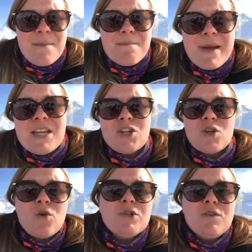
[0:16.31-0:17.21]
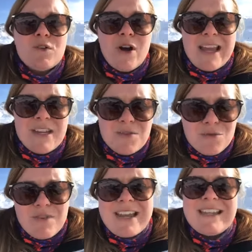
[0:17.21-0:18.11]
make sure you've got a
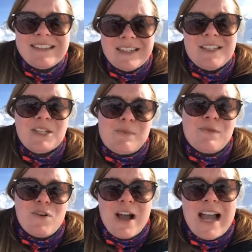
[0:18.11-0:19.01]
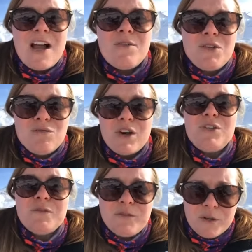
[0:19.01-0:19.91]
great system for how you run
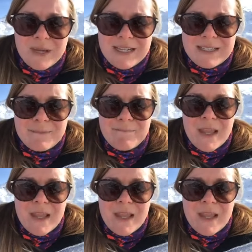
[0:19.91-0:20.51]
your viewings,